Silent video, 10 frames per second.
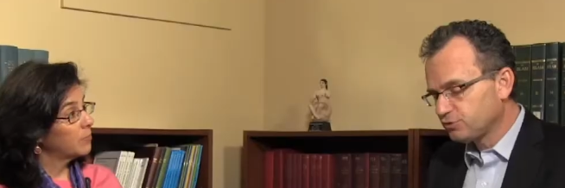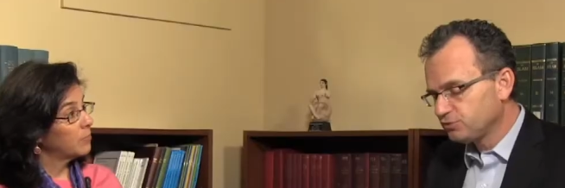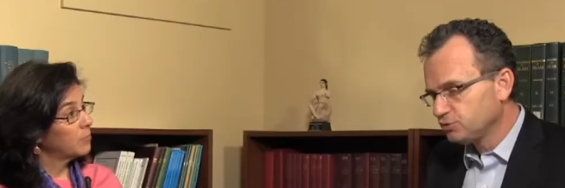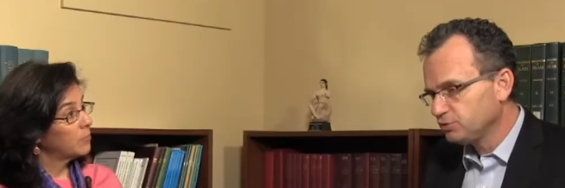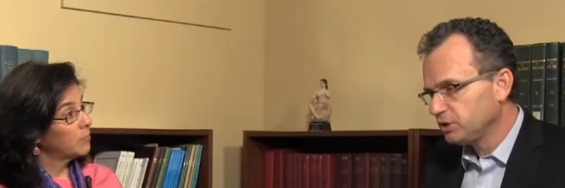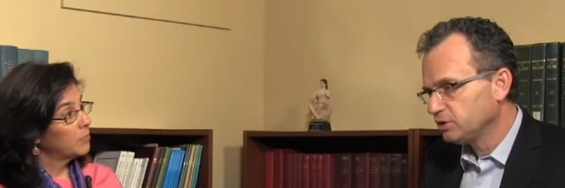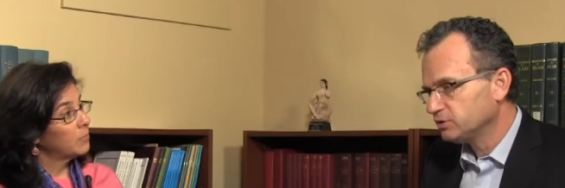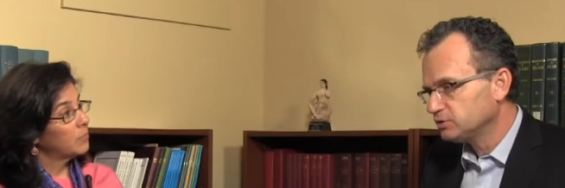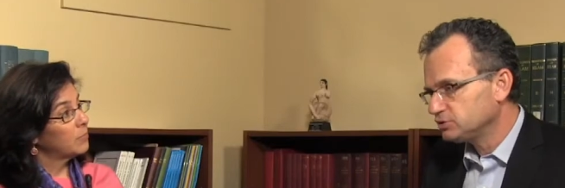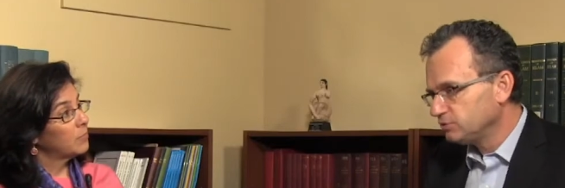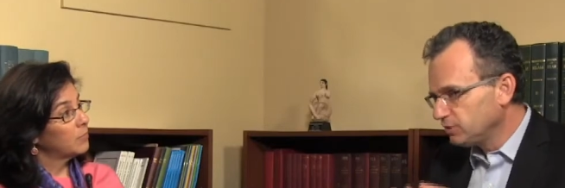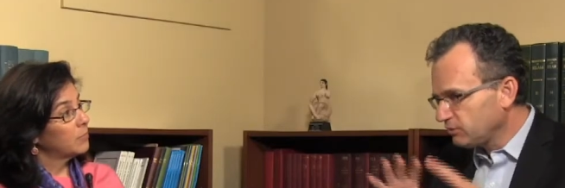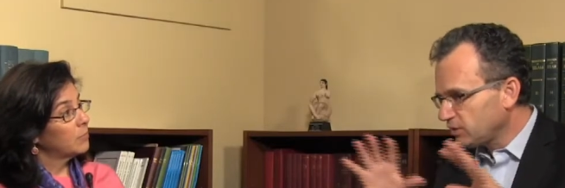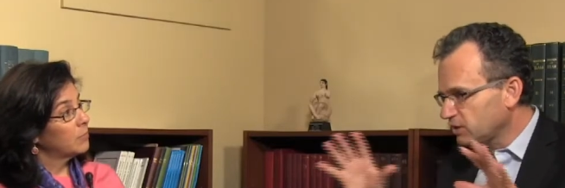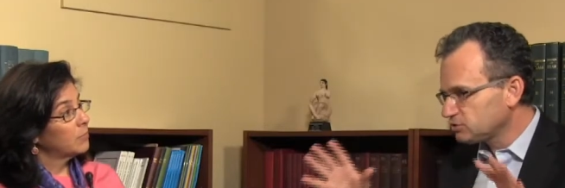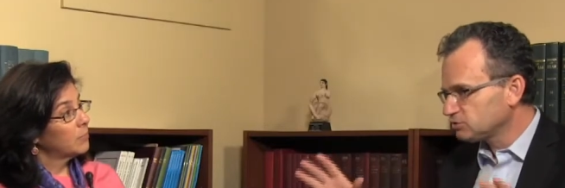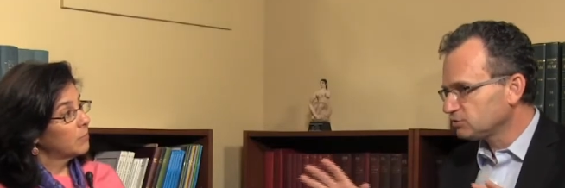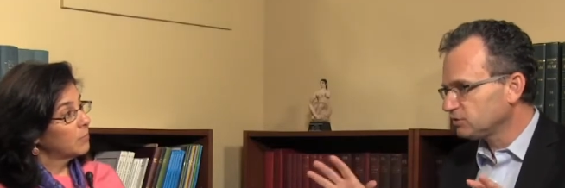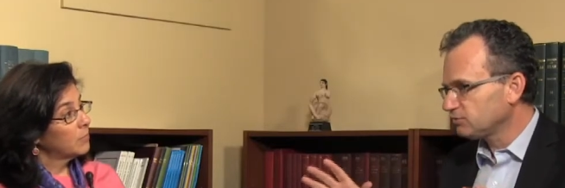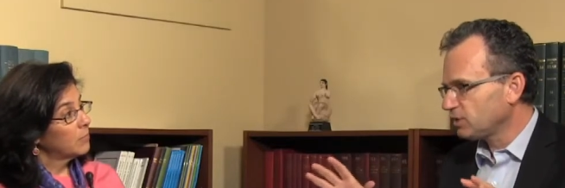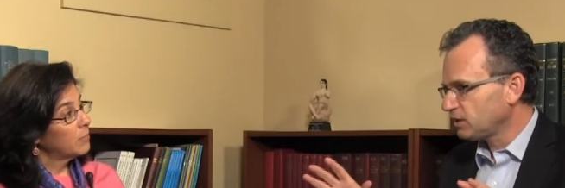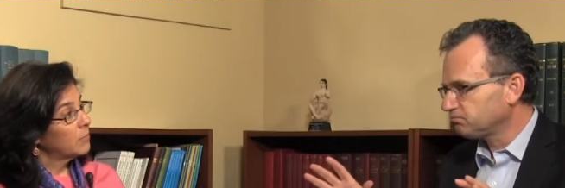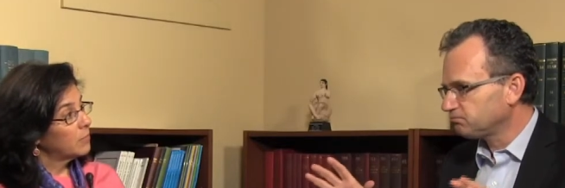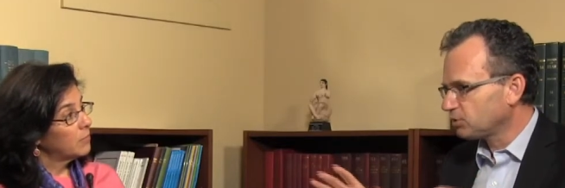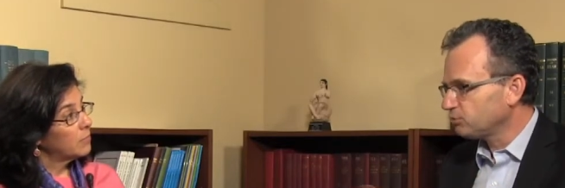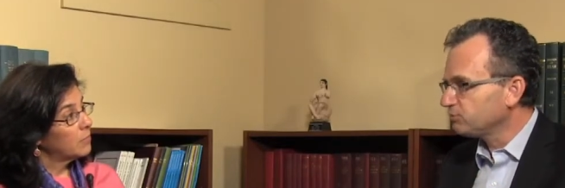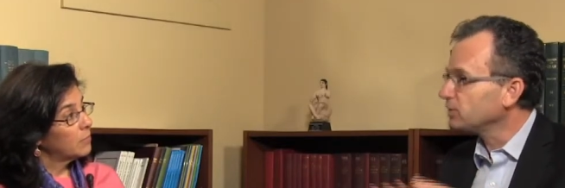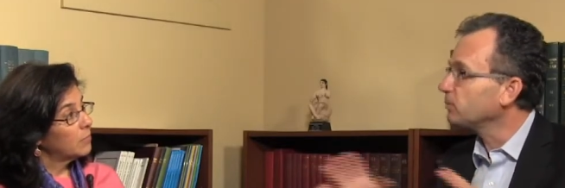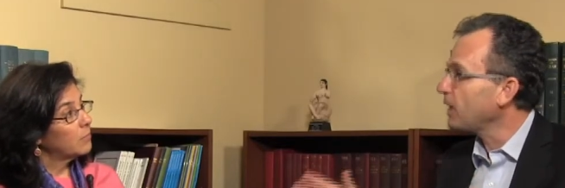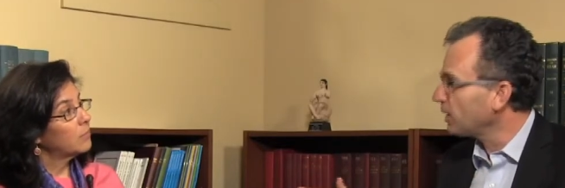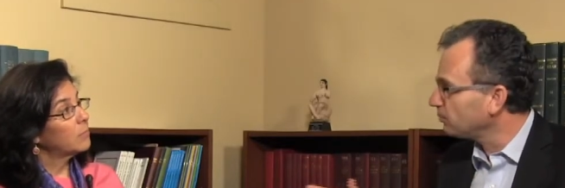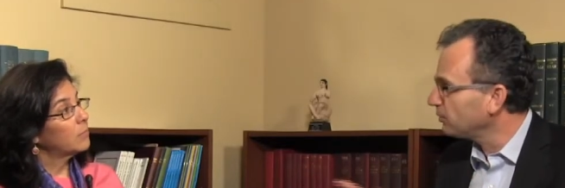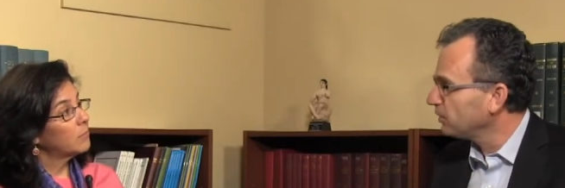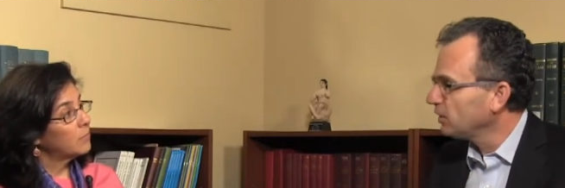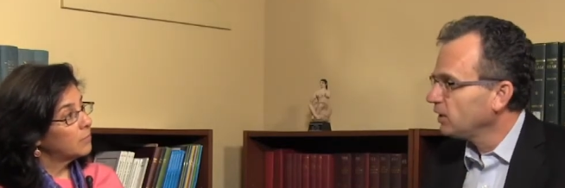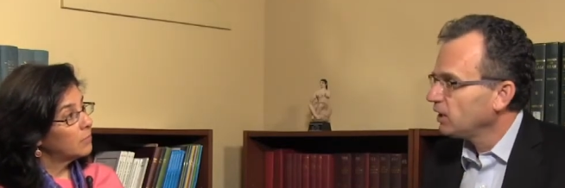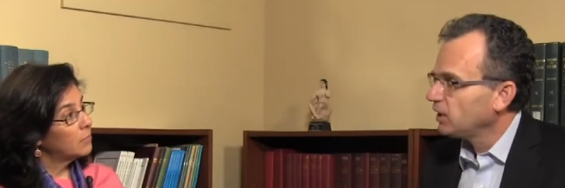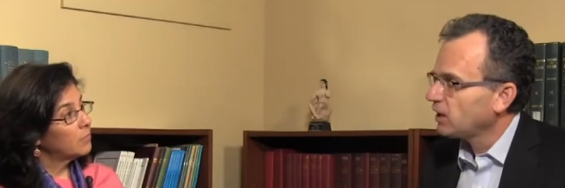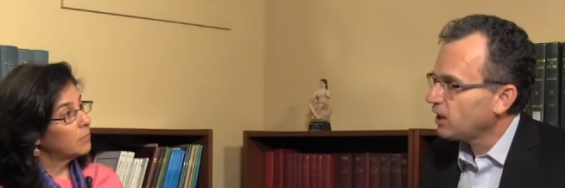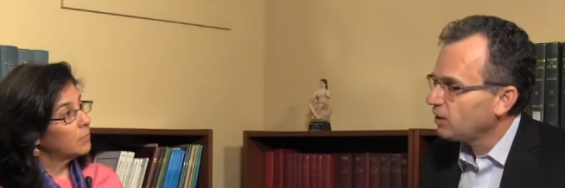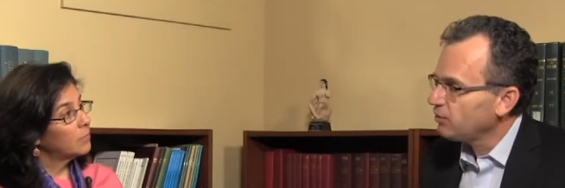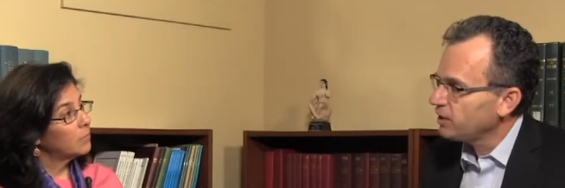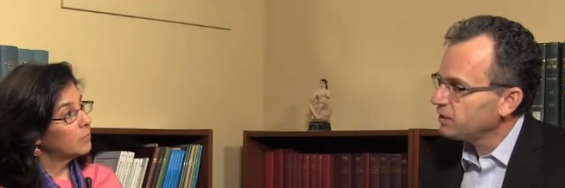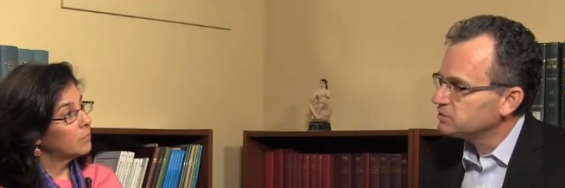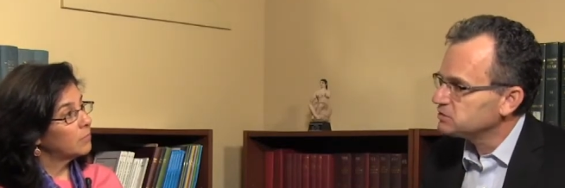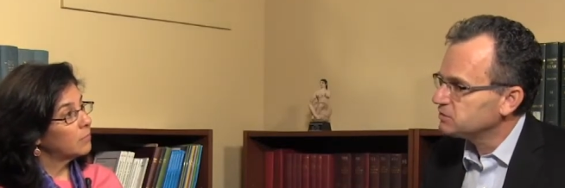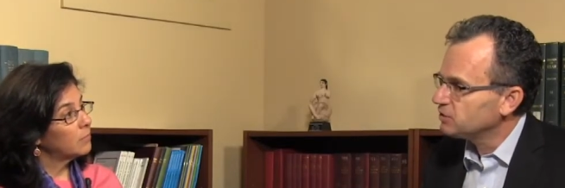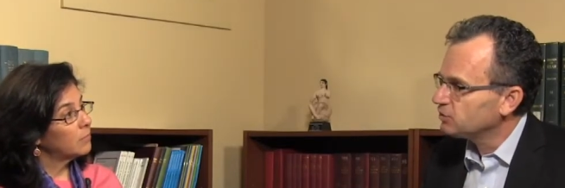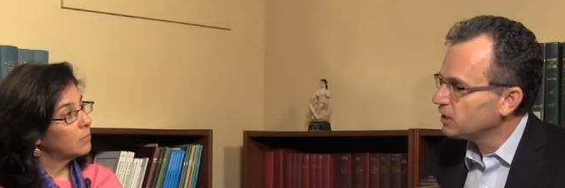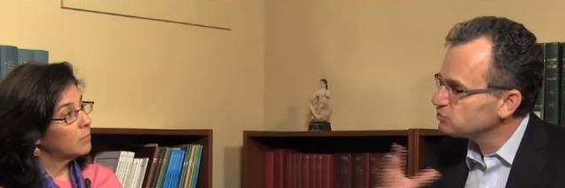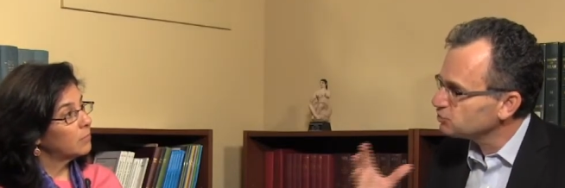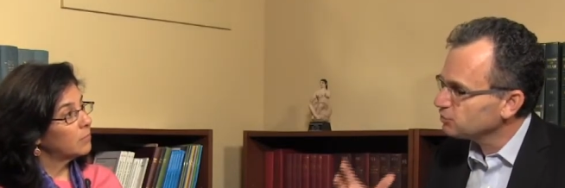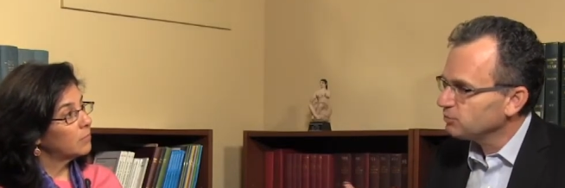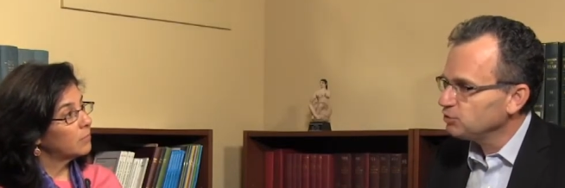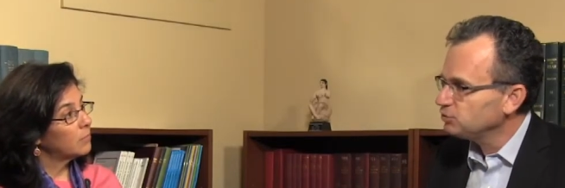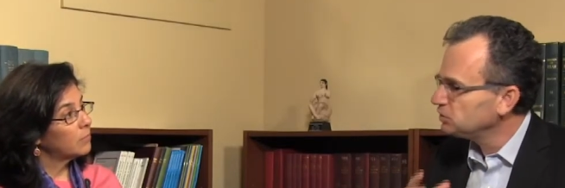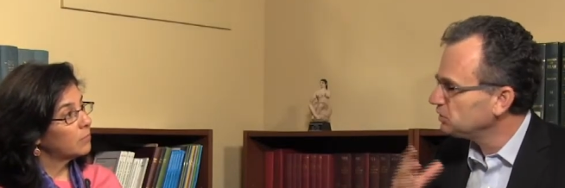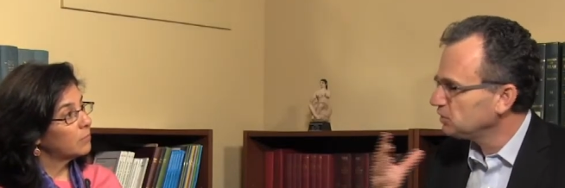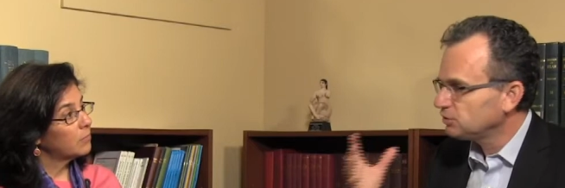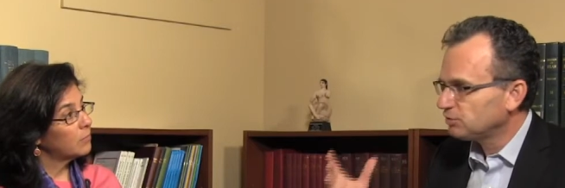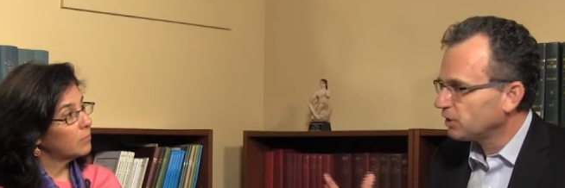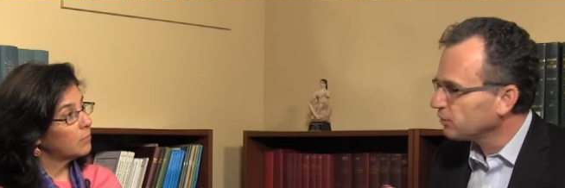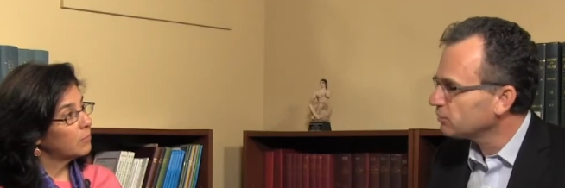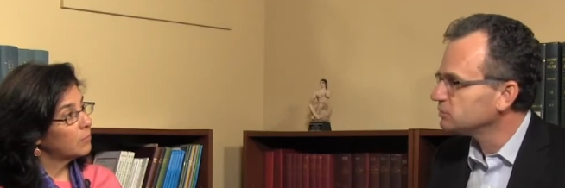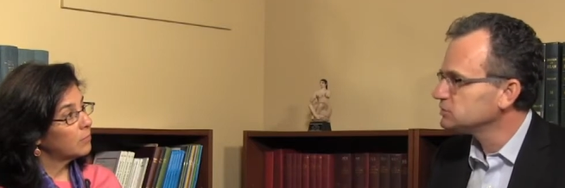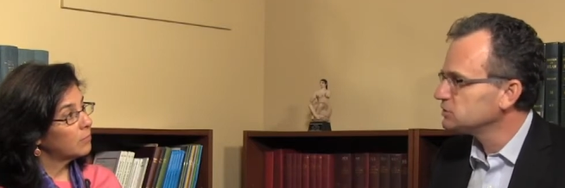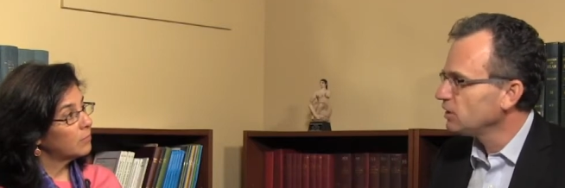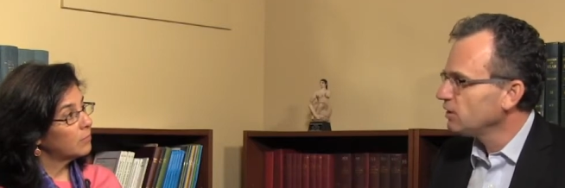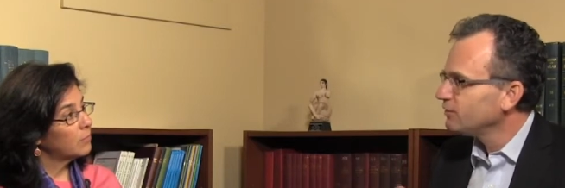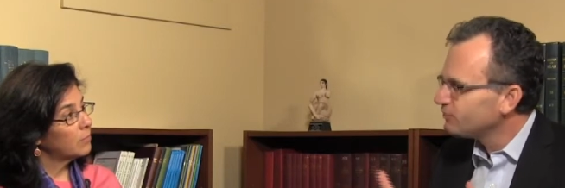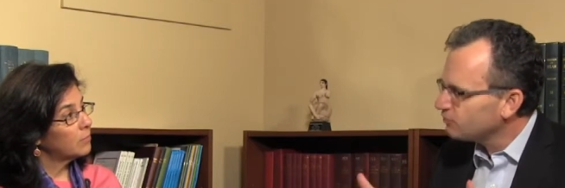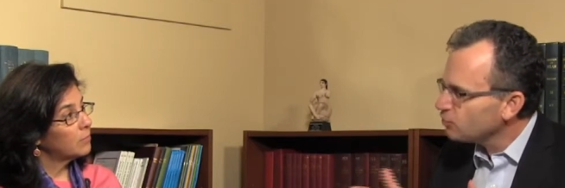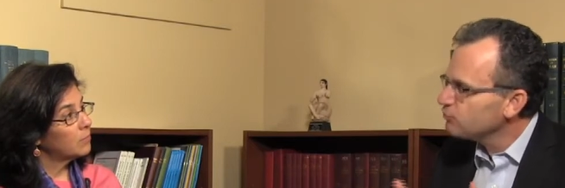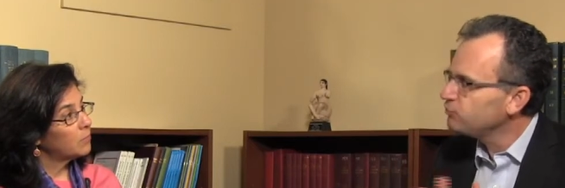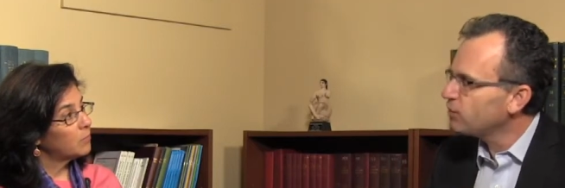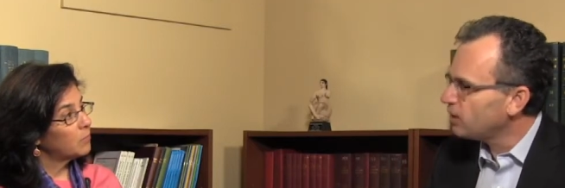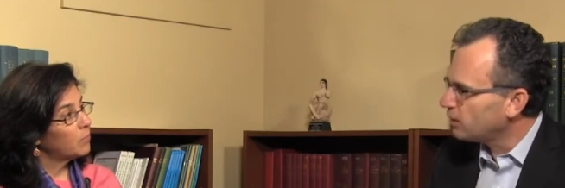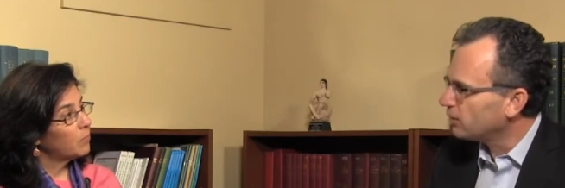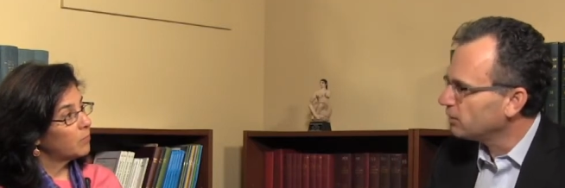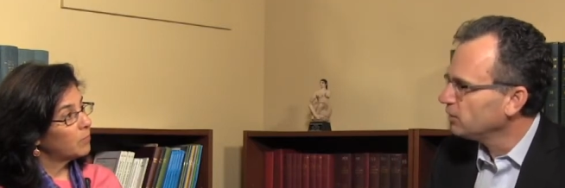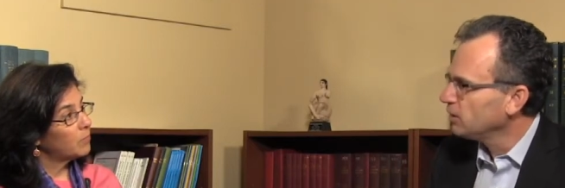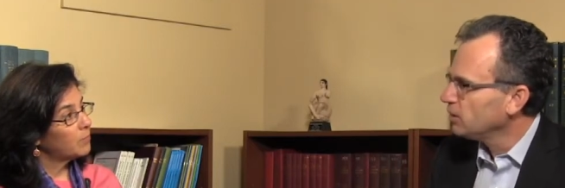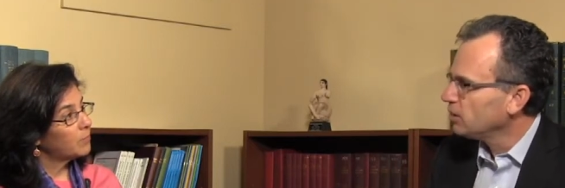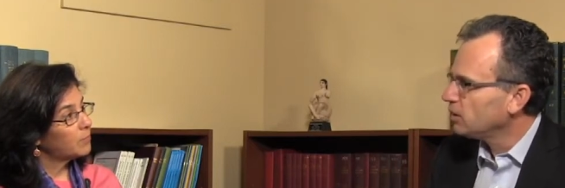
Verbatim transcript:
Speaker 1: for a few years. You've given us sort of that horrific map. How has the international community or others so far,